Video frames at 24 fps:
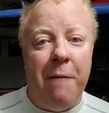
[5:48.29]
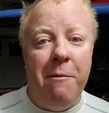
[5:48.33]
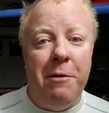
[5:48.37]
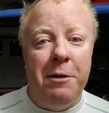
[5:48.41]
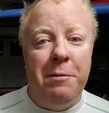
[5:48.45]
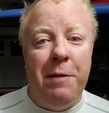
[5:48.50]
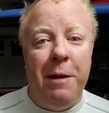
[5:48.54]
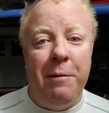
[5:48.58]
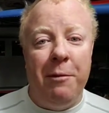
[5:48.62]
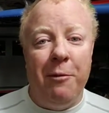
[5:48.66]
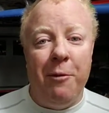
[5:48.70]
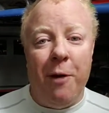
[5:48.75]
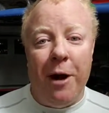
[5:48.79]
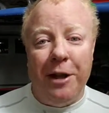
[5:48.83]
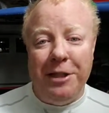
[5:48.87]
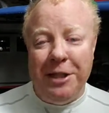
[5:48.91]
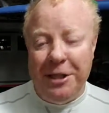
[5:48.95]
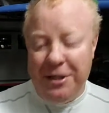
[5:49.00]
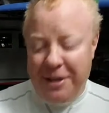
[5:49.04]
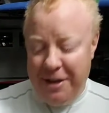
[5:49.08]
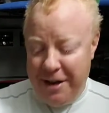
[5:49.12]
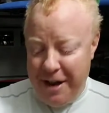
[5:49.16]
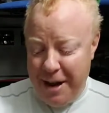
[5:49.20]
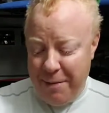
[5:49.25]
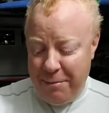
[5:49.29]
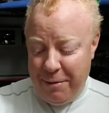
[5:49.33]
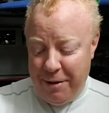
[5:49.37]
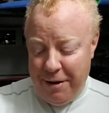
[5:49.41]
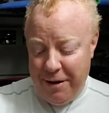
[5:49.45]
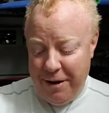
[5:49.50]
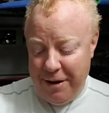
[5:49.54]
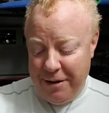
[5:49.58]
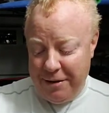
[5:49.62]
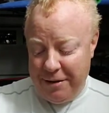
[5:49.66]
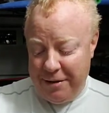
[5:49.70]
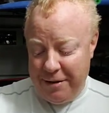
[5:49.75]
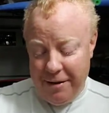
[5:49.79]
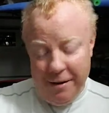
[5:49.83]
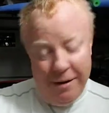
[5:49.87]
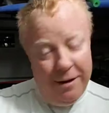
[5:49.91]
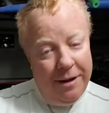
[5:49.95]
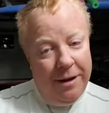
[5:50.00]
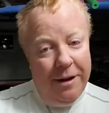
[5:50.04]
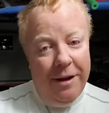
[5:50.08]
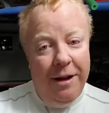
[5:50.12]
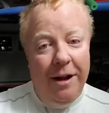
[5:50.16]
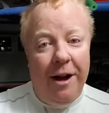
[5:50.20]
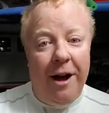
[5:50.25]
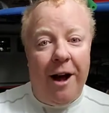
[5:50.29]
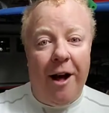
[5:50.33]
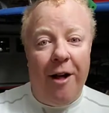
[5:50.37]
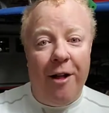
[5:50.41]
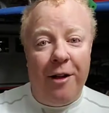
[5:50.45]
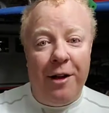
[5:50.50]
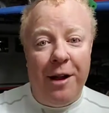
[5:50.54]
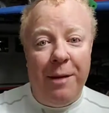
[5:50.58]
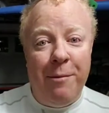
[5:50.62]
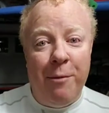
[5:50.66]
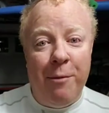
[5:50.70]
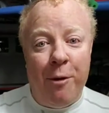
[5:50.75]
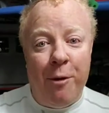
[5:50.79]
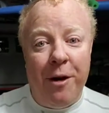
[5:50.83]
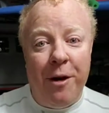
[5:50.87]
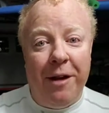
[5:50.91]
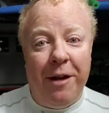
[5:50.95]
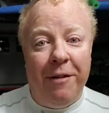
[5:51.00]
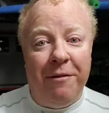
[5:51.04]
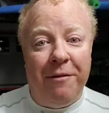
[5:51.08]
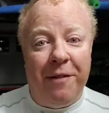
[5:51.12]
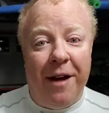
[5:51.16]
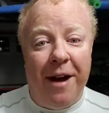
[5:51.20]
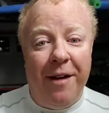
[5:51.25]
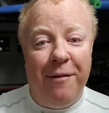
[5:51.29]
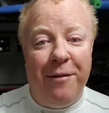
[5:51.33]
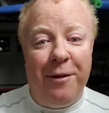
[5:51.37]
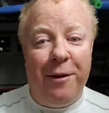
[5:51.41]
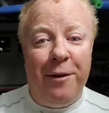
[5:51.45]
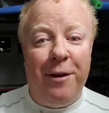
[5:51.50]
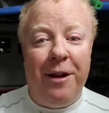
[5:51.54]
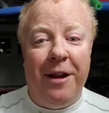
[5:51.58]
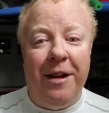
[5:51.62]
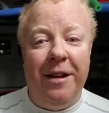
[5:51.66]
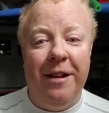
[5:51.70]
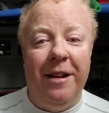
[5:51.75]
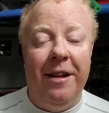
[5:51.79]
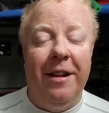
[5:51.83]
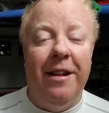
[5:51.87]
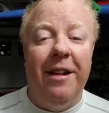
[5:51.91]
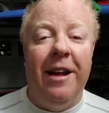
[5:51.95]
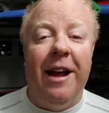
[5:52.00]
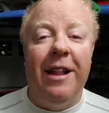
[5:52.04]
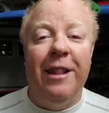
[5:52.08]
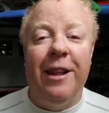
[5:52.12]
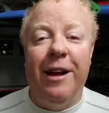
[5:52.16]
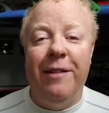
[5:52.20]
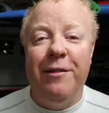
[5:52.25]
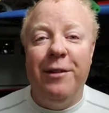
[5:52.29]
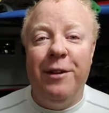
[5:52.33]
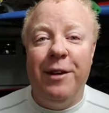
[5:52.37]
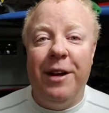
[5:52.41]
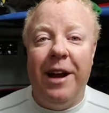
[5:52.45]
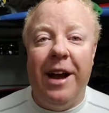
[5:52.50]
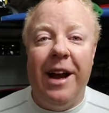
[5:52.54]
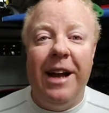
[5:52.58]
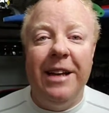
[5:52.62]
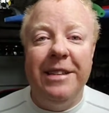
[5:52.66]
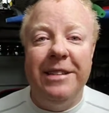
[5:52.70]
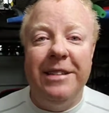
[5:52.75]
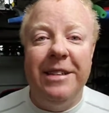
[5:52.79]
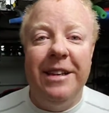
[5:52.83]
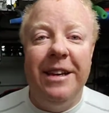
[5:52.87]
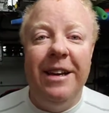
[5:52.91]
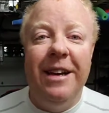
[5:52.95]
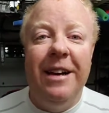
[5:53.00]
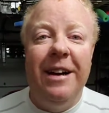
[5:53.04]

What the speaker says: people watching today, but it is a holiday morning at 5:30. I love you guys.